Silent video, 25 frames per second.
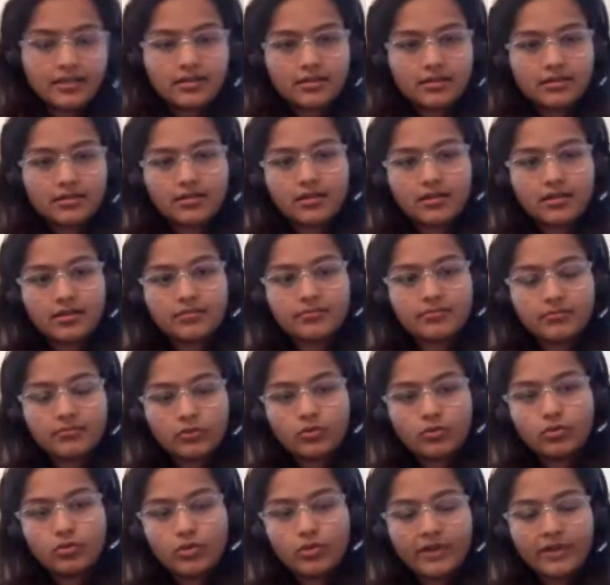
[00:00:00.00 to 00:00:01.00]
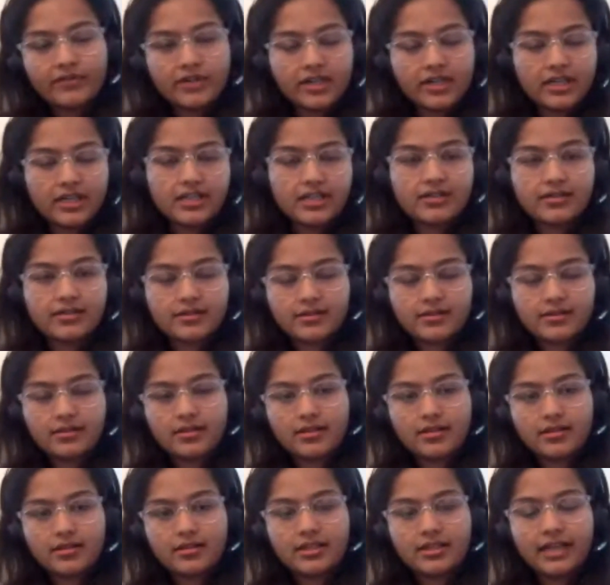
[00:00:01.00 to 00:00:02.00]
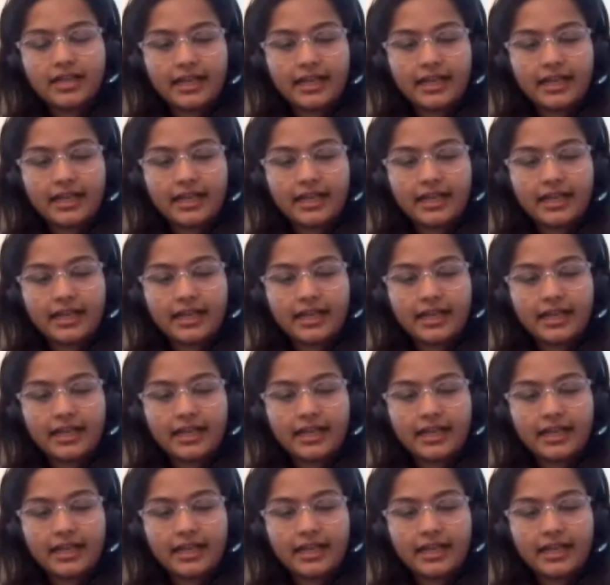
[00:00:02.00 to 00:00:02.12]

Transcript: whoever is connected. And